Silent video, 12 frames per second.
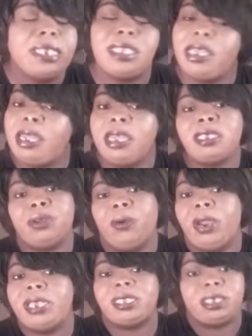See, his
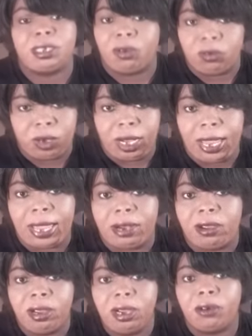crazy is on the
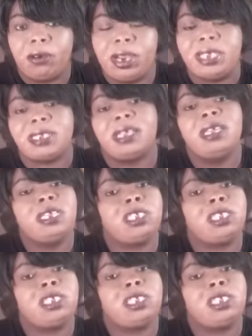line of her crazy,